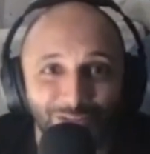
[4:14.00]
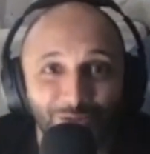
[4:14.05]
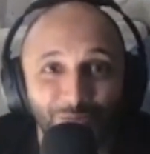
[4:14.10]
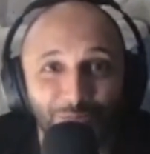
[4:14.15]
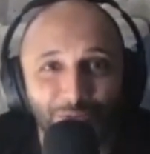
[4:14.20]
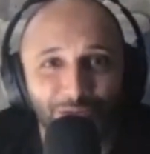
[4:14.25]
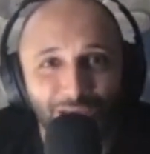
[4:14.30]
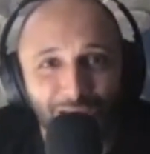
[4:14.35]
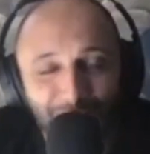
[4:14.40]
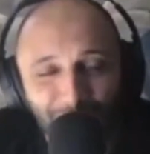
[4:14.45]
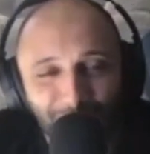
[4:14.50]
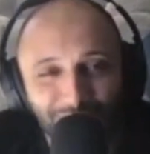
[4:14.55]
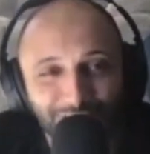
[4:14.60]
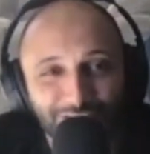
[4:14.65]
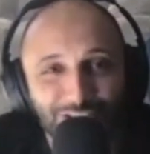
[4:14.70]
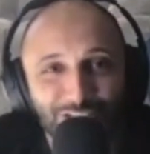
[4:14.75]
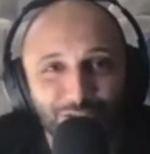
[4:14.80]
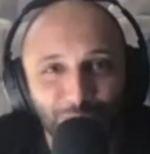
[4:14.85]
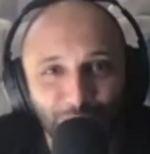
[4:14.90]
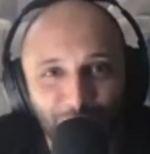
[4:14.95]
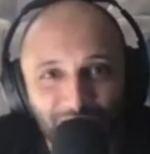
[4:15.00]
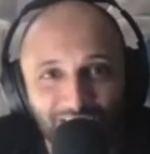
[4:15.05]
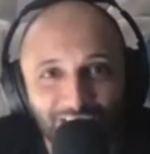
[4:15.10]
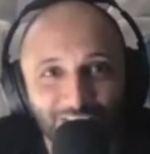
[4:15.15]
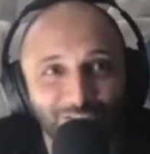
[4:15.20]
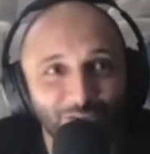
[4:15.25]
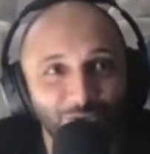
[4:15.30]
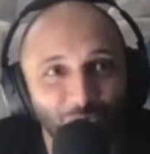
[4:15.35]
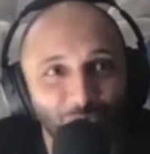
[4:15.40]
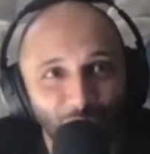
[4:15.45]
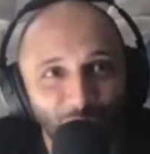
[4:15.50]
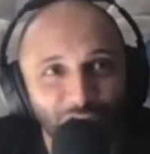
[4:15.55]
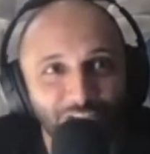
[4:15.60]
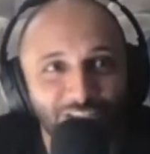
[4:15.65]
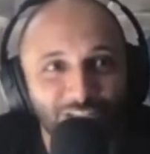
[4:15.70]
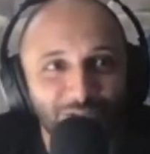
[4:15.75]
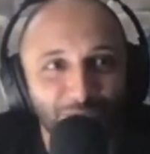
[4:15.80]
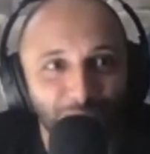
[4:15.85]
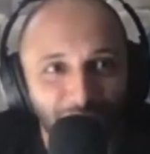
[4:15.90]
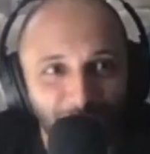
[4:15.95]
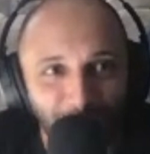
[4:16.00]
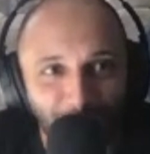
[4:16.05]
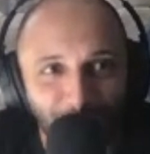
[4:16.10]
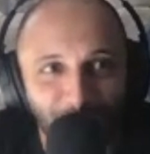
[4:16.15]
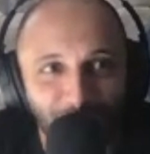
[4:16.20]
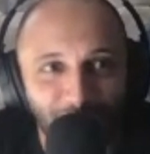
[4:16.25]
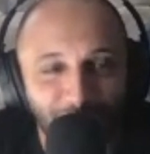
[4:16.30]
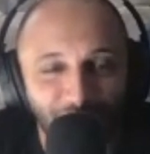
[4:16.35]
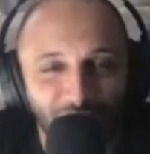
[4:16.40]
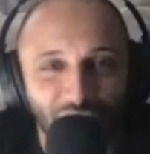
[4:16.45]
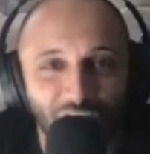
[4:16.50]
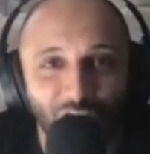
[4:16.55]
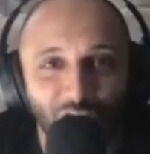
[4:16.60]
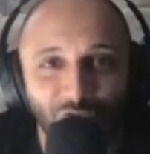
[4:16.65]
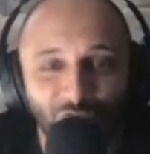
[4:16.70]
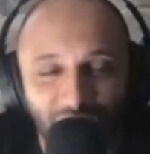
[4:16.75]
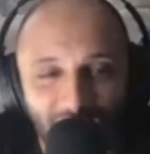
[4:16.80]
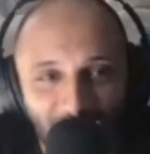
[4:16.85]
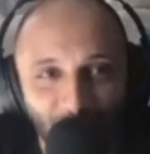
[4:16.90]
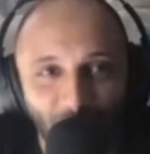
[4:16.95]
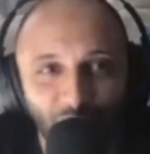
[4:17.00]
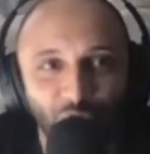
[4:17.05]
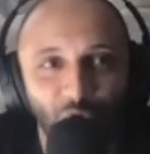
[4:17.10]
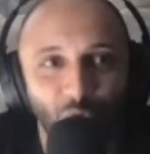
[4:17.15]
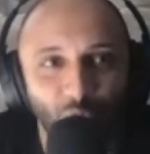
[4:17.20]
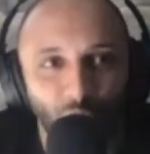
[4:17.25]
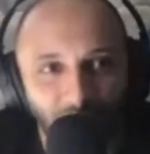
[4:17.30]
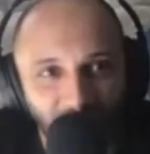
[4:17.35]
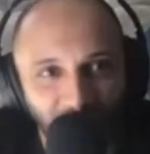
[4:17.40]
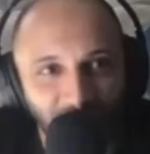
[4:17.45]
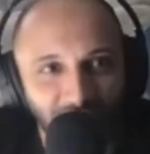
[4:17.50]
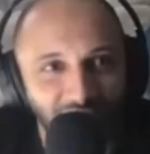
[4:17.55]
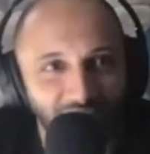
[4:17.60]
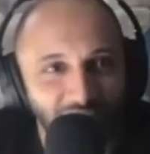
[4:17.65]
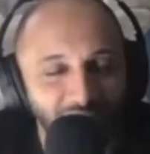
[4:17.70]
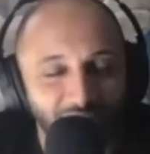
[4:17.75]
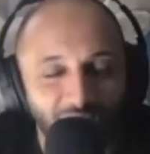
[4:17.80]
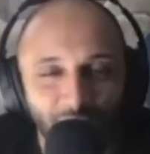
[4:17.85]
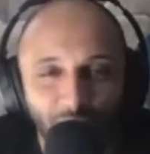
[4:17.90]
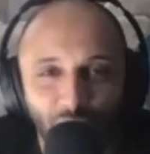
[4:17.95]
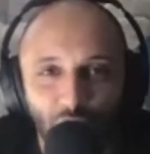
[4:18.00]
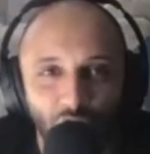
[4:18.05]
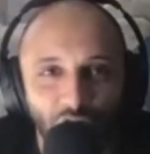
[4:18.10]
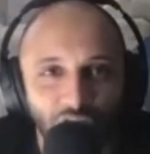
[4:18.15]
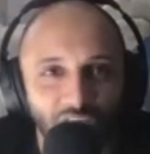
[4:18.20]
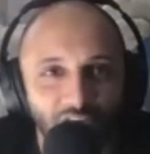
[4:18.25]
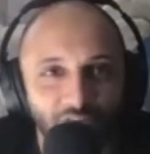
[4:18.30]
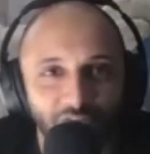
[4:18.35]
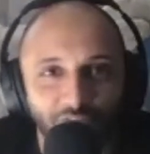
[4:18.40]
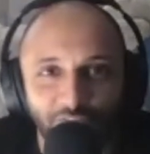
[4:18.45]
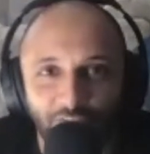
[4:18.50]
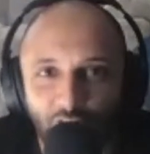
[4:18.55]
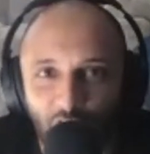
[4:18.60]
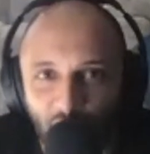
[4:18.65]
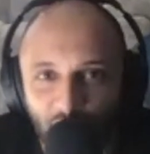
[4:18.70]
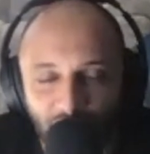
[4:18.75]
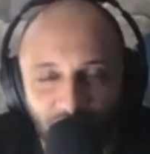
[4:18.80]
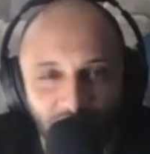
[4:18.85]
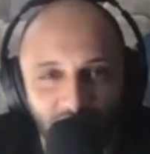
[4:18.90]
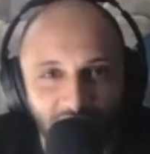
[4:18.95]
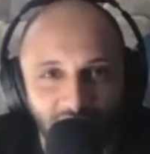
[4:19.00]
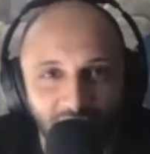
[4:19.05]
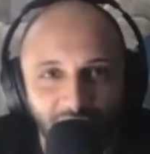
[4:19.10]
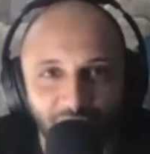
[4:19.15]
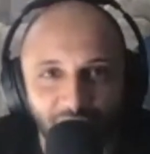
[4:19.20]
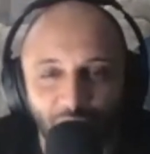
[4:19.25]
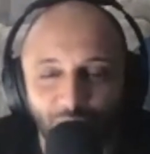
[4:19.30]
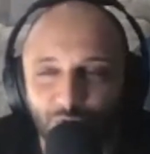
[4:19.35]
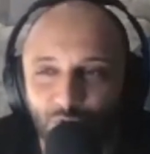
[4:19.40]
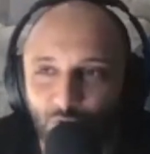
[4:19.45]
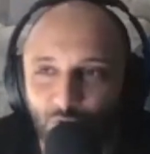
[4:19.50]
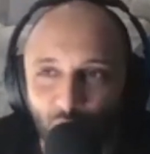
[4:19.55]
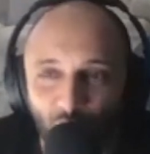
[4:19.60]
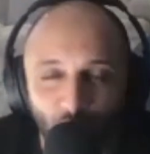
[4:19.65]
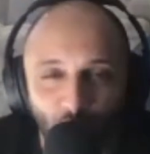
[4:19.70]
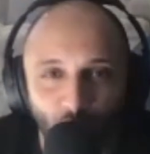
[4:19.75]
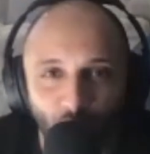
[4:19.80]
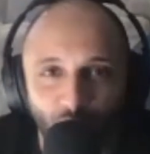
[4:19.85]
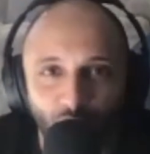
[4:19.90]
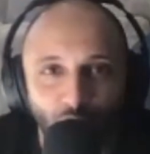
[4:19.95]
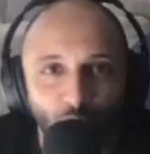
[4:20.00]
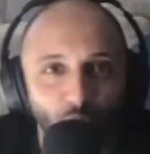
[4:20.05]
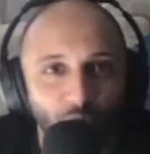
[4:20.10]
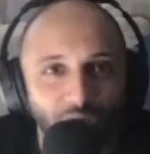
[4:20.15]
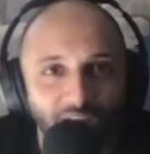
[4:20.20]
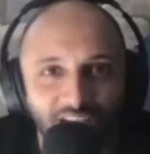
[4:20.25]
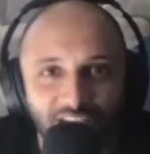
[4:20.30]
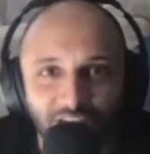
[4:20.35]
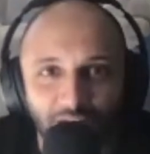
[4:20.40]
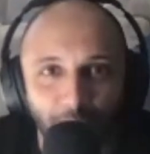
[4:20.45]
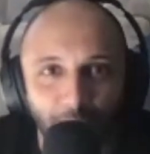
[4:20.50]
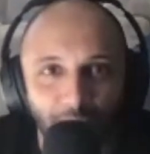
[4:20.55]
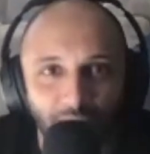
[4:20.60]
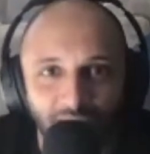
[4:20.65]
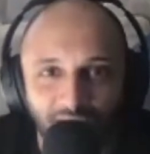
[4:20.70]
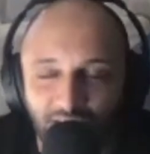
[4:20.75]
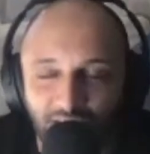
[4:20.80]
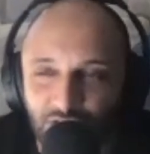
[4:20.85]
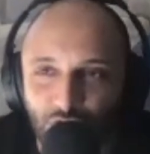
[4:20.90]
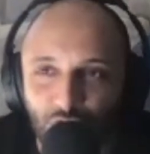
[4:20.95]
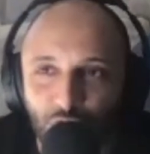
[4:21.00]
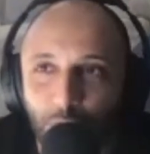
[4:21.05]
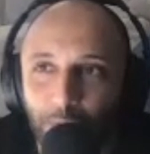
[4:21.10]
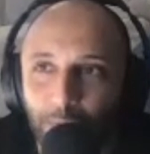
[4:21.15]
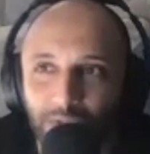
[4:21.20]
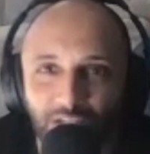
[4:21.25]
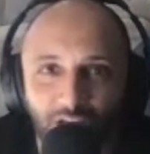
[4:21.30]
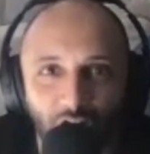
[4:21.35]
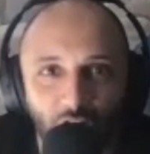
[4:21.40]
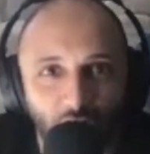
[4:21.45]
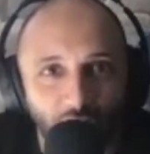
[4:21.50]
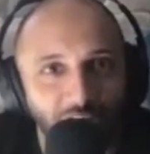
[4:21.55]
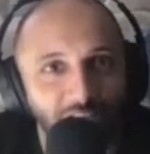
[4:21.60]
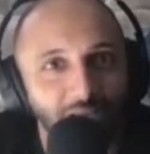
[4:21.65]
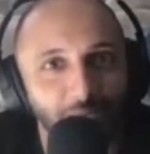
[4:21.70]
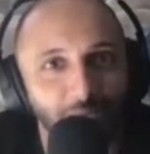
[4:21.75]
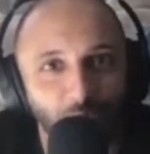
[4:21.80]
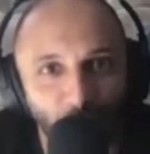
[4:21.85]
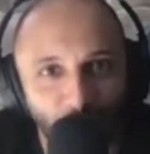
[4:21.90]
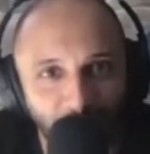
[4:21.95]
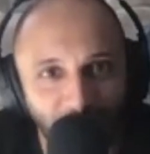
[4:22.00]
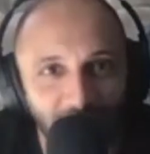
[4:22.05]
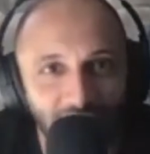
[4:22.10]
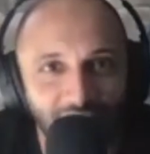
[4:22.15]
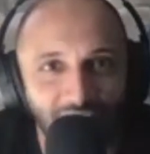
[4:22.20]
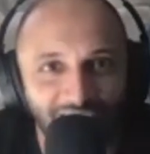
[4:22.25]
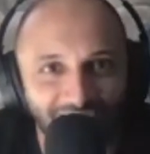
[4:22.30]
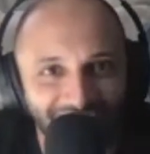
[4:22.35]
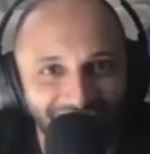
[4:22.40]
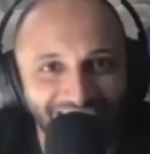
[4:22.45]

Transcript: to be able to speak to all these people around the world. I'm talking Florin from New York, who wakes up at stupid o'clock in the morning